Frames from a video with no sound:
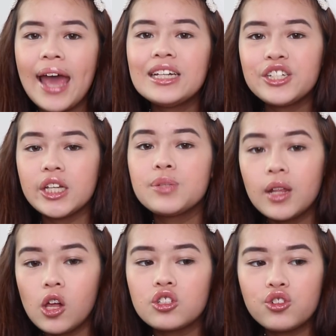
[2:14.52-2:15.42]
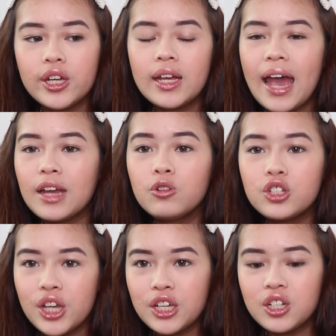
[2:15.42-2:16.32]
I change my lock screen, I
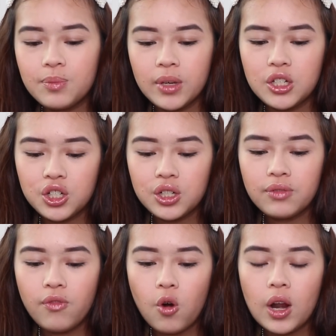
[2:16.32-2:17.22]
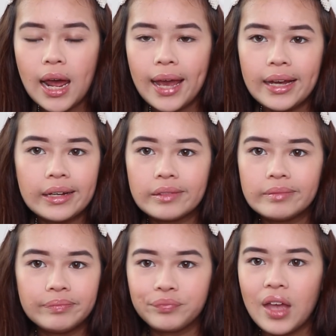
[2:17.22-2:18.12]
don't change the pictures for like
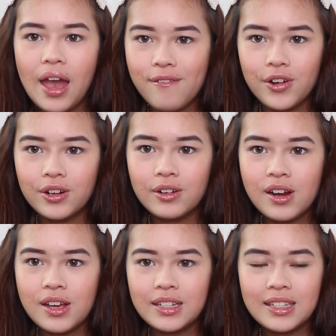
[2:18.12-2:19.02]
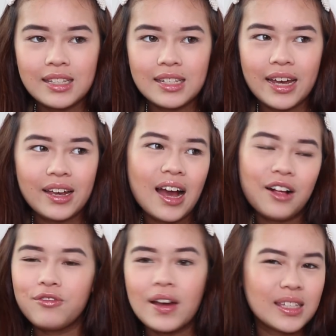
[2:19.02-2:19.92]
ever. Since like,
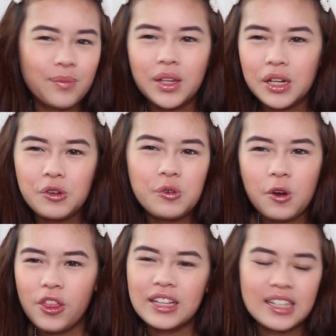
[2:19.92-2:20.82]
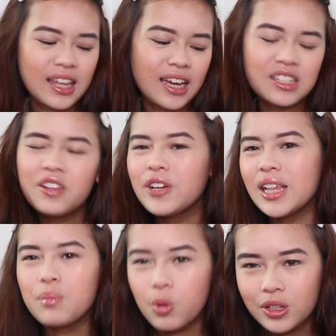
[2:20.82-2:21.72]
I'll find something new or things like that. It's not
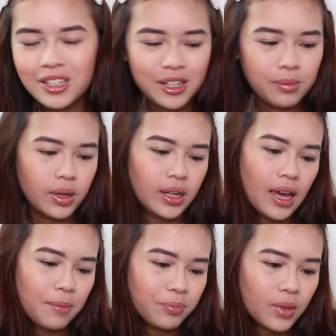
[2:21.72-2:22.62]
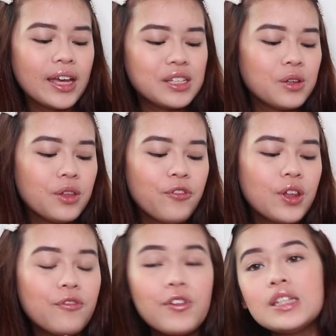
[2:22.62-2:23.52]
really important, but yeah. Okay, so
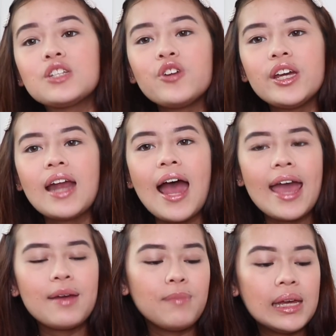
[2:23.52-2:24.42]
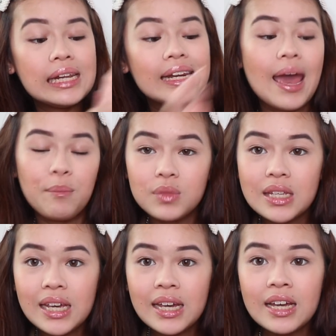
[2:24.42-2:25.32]
for the first screen, I made it
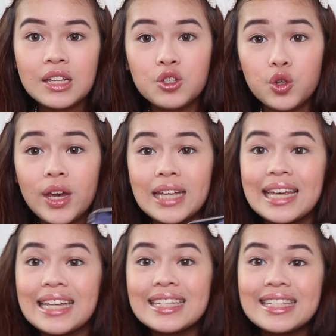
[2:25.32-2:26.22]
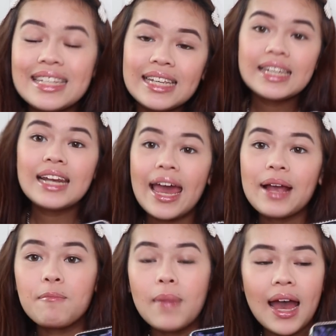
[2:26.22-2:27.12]
empty. So you guys can see
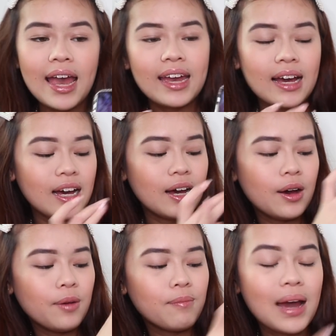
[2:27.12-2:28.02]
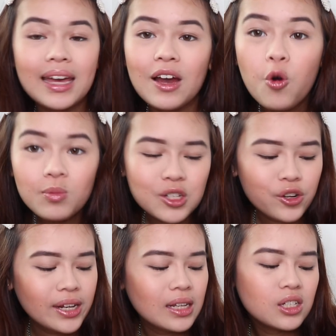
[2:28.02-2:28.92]
like my home
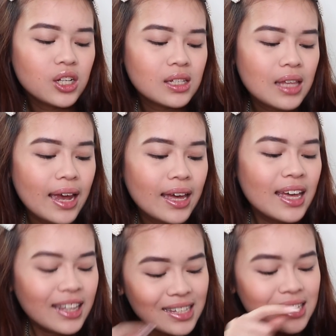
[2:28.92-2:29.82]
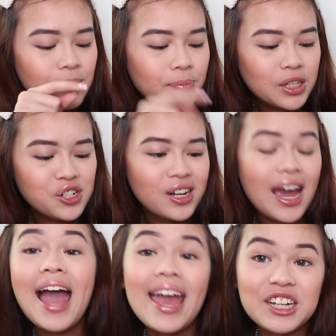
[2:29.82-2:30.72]
screen is just like, this is a picture
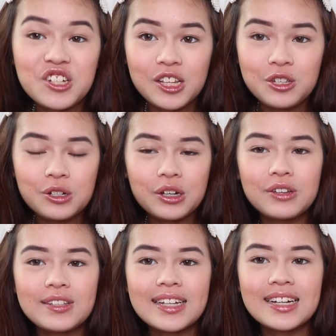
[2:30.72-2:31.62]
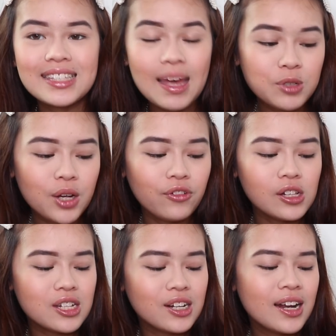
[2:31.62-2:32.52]
that I actually took using a Snapchat
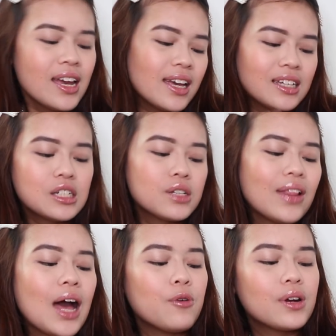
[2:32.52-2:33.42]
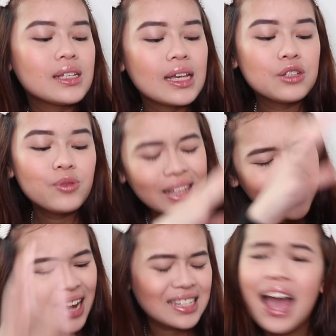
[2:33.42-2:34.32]
filter. It's just flowers and it's really
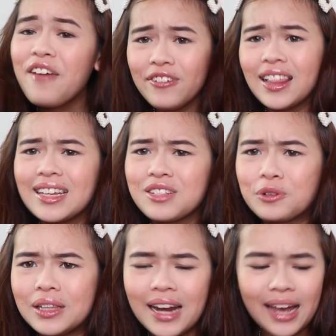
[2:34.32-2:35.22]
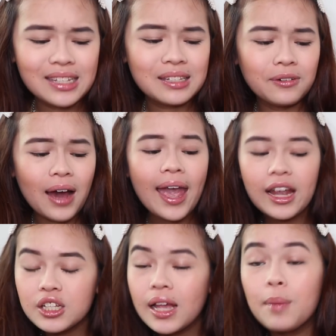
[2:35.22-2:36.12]
nice. I feel like it's really nice. So I
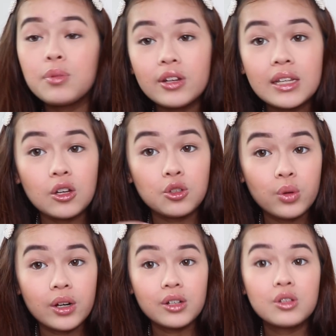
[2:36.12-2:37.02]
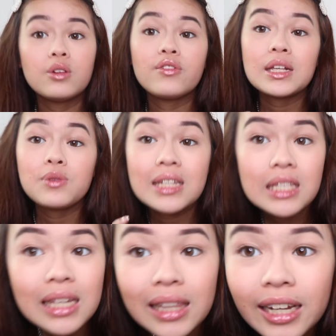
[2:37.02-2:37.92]
actually uploaded this on Twitter. So if you guys want to
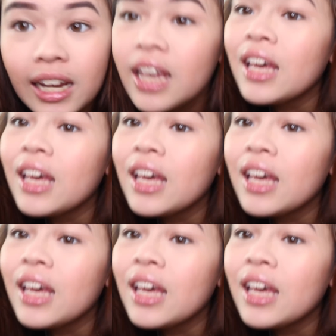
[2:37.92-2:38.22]
steal it,